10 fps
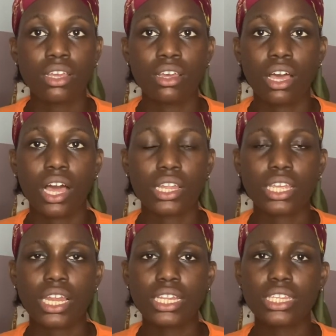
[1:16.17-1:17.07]
And
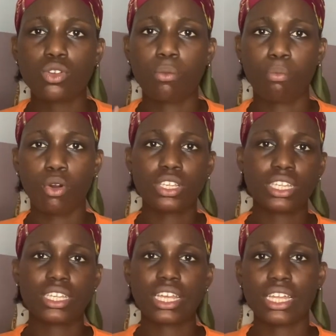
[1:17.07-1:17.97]
yeah, let's unbox
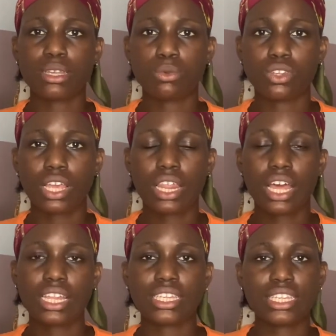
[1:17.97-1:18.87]
these items together
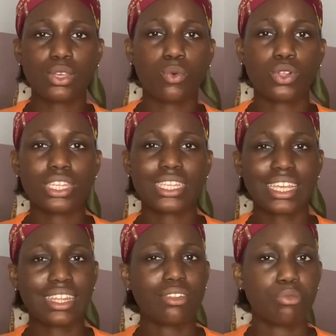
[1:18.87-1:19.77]
and see what's
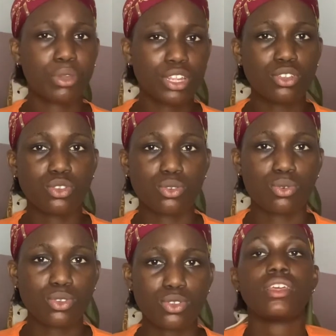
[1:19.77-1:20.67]
in the remaining
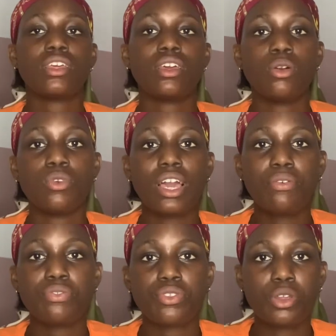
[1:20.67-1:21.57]
2. So yeah, we have
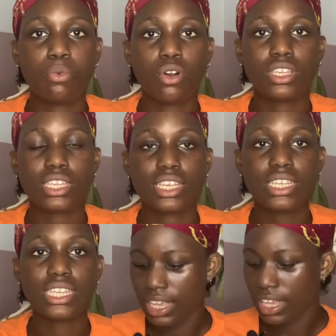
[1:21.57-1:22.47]
3
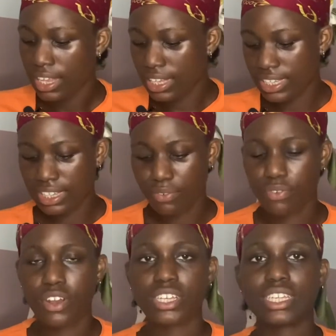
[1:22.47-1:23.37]
boxes. And this is the
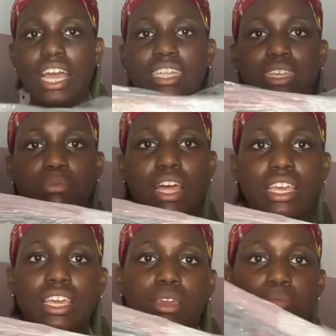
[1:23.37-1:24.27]
first item that
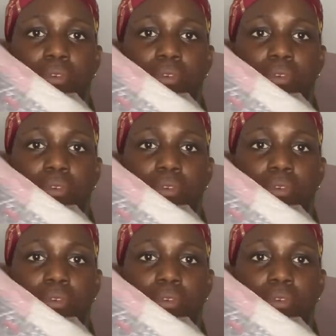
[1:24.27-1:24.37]
came.